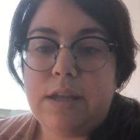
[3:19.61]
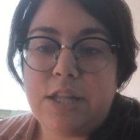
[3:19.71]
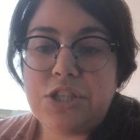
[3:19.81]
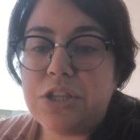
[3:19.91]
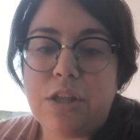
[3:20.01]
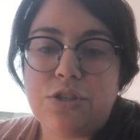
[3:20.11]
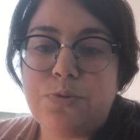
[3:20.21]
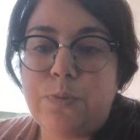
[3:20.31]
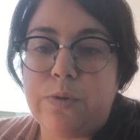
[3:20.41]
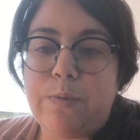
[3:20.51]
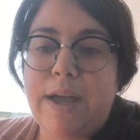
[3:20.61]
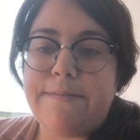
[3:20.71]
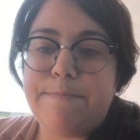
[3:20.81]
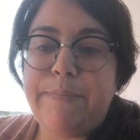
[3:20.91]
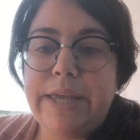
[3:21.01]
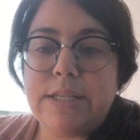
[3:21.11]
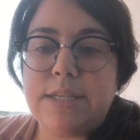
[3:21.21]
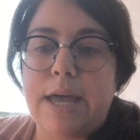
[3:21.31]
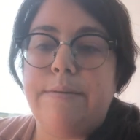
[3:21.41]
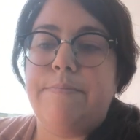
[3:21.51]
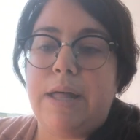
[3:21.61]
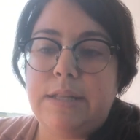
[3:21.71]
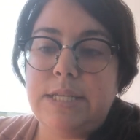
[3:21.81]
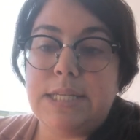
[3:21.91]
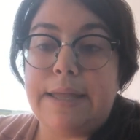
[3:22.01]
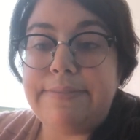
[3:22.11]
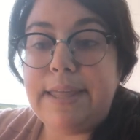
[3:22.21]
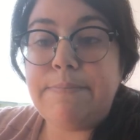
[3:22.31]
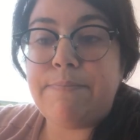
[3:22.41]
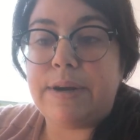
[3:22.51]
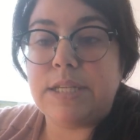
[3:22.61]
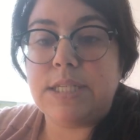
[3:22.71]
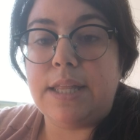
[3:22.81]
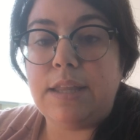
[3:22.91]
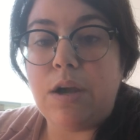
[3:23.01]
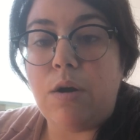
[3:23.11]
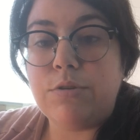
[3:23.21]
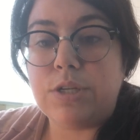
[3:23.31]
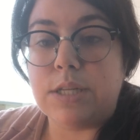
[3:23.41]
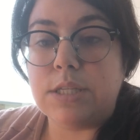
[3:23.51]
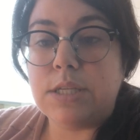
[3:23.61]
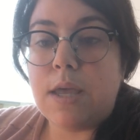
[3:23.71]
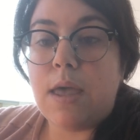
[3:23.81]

It's not smooth. We have peaks and valleys and deep parts in the oceans.